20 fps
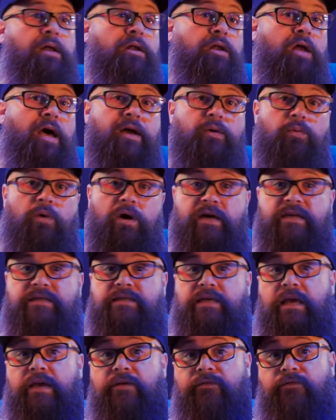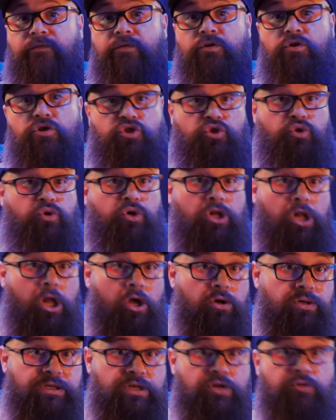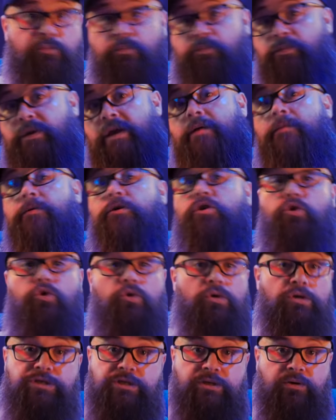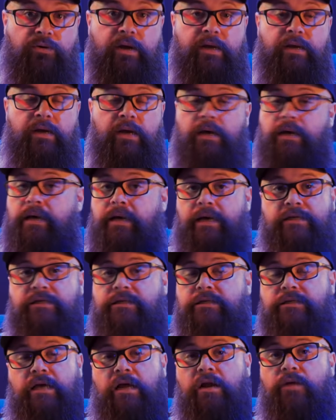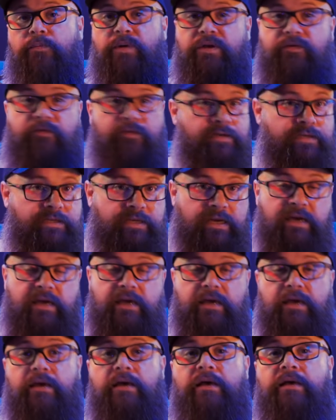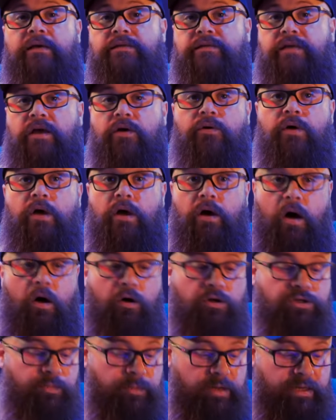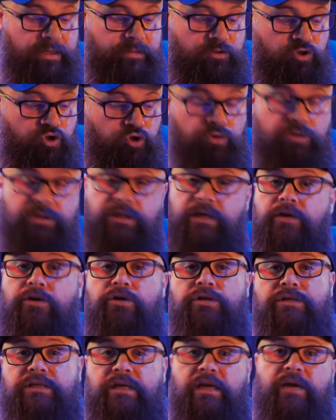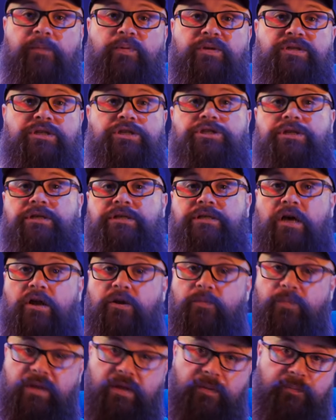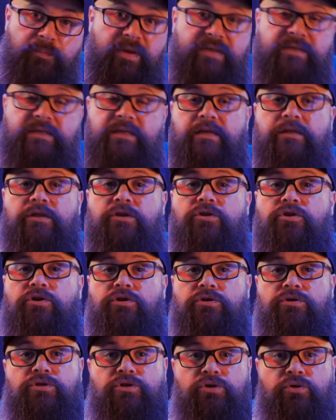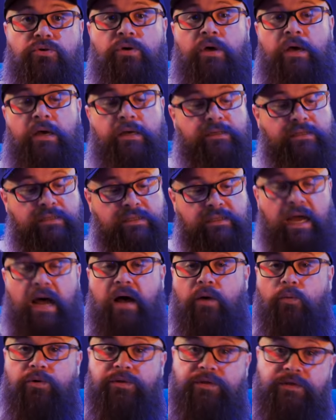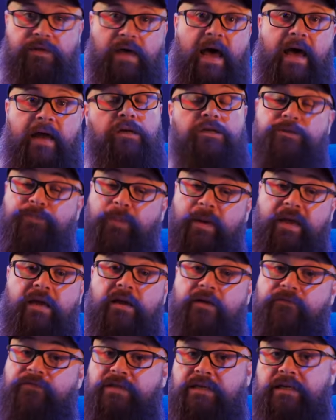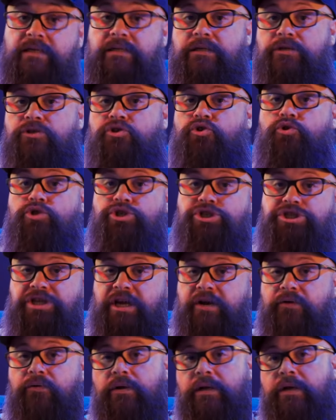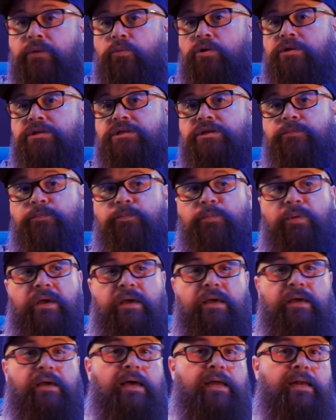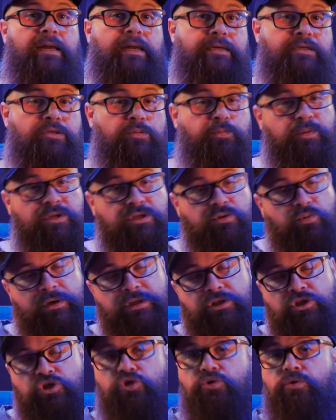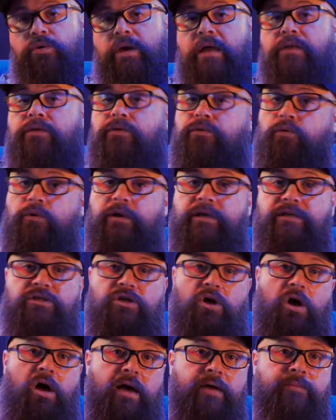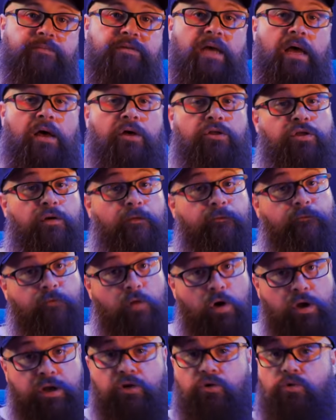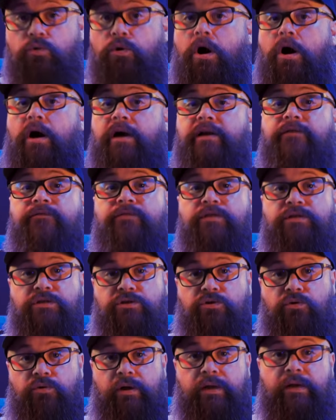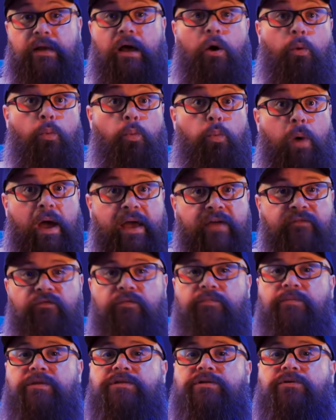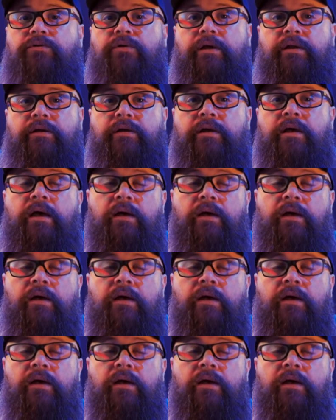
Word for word: Likewise, if you're too close and you get a huge screen, it's just going to be fatiguing. So ultimately, choosing your seated position is going to be the best thing that you can do. Start with that. Speaking of distance, you generally want to be at least between two and three times the vertical height of the screen away from the screen.